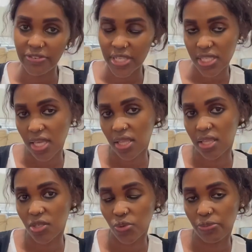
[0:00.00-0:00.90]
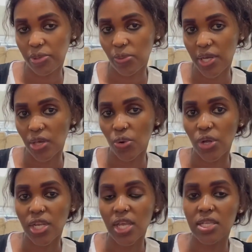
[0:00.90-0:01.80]
first thing that we've been working
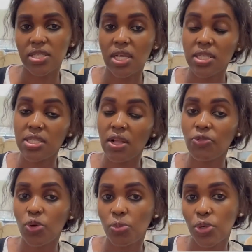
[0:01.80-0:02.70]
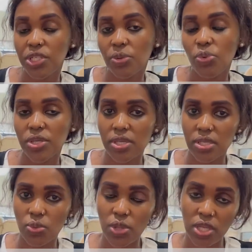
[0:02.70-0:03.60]
on is a self-onboarding
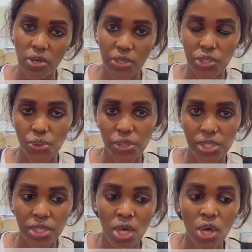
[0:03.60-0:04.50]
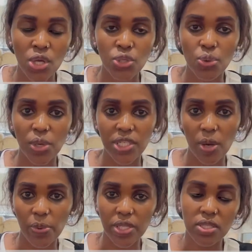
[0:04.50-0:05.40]
process within our stores. So what
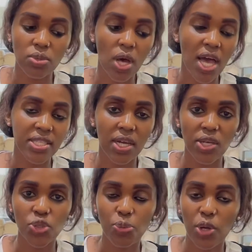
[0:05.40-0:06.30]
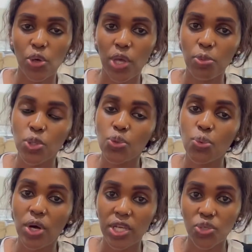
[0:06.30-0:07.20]
happens as a customer, you're able to
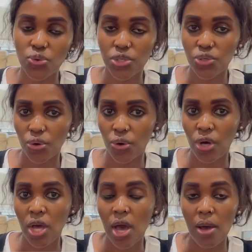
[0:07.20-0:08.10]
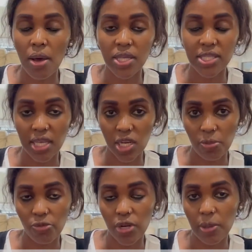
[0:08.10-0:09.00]
walk into a store, sign up
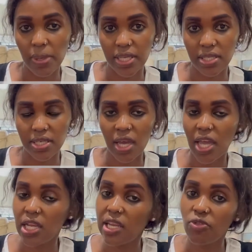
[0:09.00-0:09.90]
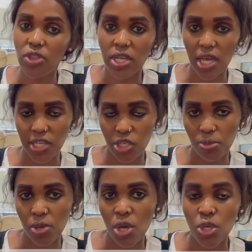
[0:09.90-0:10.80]
for Lipa Later, and leave with an item.
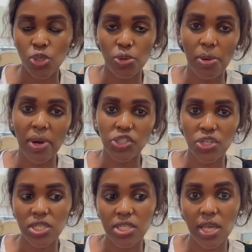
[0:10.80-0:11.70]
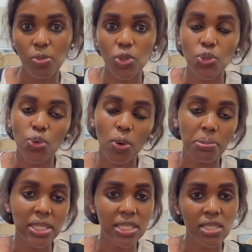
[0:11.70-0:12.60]
So the merchant is able to
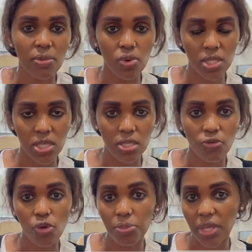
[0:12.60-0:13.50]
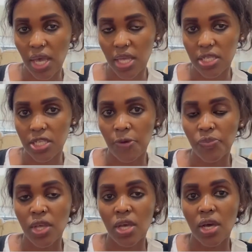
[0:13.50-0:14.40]
complete the process from their end
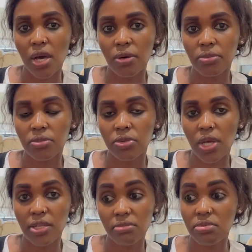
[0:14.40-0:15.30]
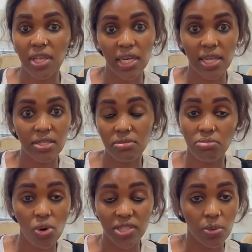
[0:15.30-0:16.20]
um, and the client
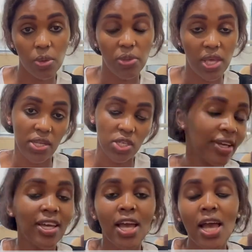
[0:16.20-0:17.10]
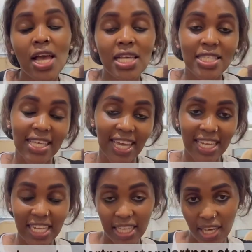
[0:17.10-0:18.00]
walks away with the item. Second
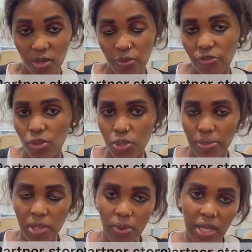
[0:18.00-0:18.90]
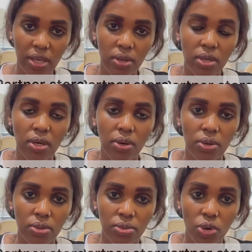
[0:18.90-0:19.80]
in line, we've also been working uh,
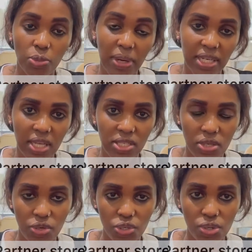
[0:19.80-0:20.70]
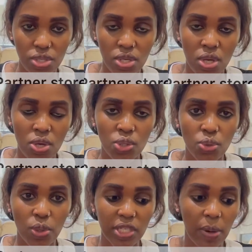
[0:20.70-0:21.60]
on partner integrations. So
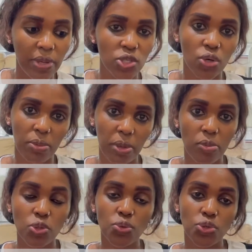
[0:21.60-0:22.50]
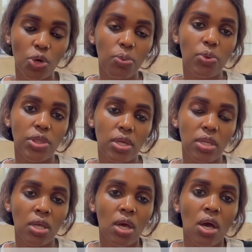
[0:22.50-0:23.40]
what happens, you can be able to shop within
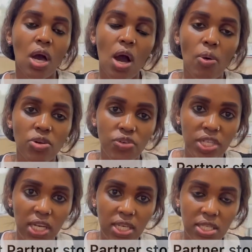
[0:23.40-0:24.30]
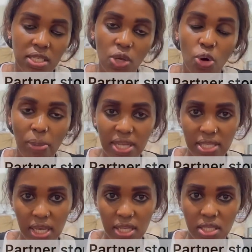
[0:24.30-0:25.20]
our retailer's e-commerce
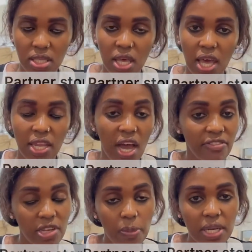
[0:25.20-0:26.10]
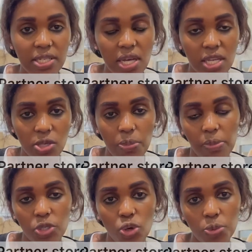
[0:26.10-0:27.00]
sites and have PayPal as a
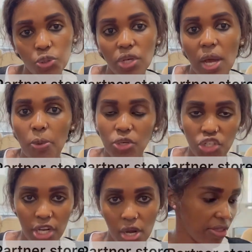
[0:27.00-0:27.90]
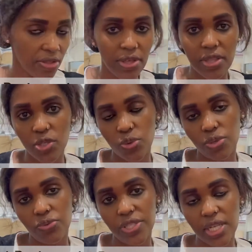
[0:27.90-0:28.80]
payment option upon checkout. Other thing that we
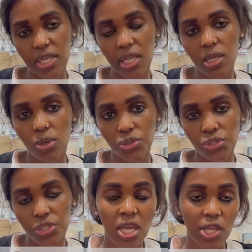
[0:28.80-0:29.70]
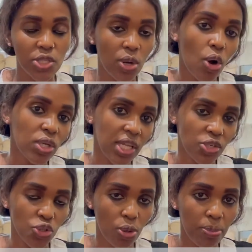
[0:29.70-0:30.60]
recently launched is our online
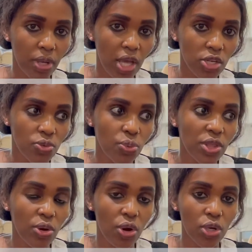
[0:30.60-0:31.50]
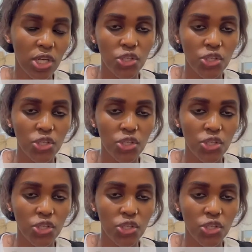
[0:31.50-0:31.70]
shop. And with our online